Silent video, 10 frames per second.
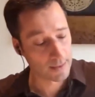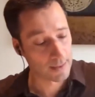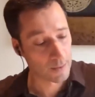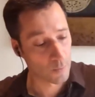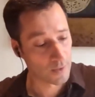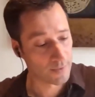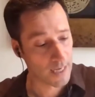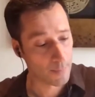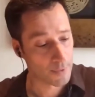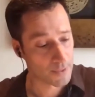whatever
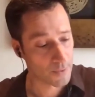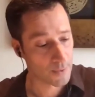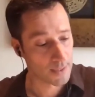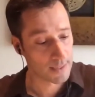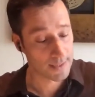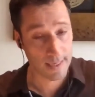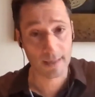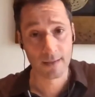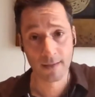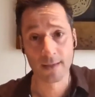happens during the
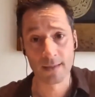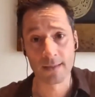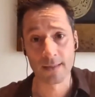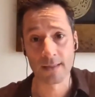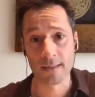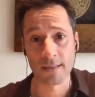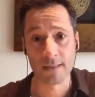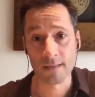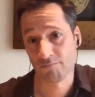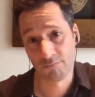sale
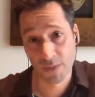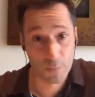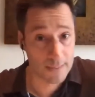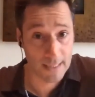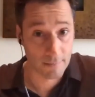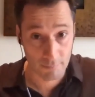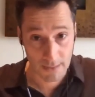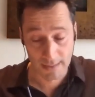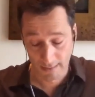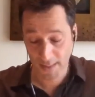is well done.
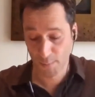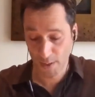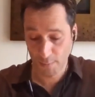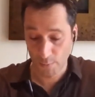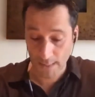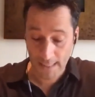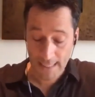That's point number one.